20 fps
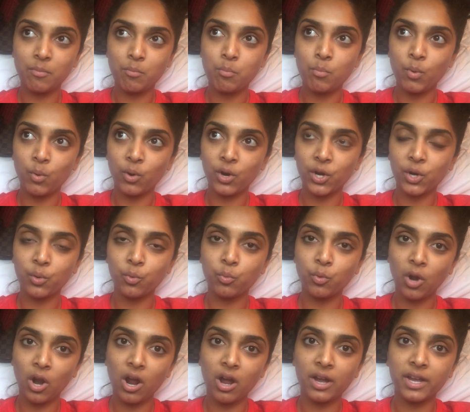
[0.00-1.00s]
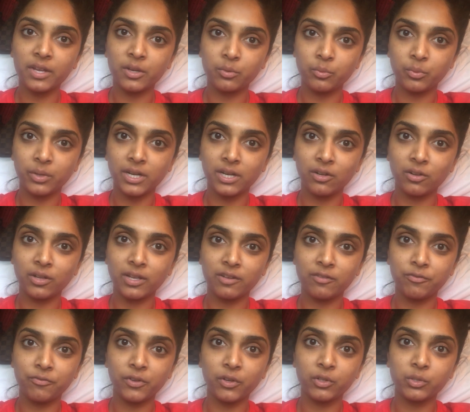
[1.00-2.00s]
more raw and real
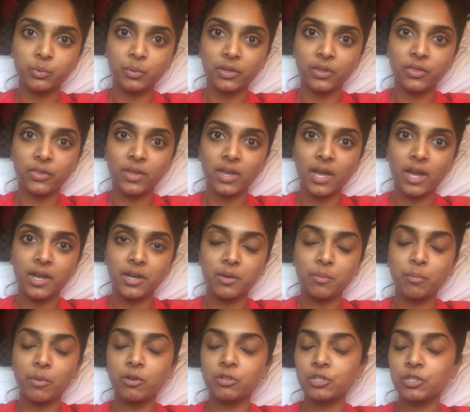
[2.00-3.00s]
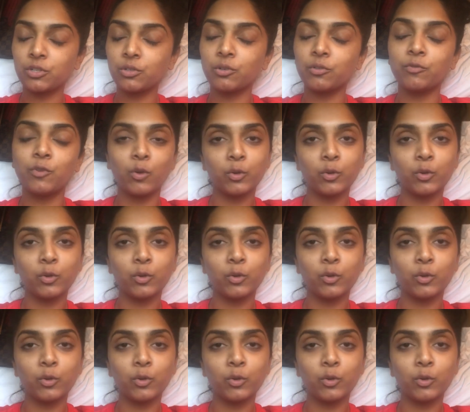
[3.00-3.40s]
and filled with an emotional,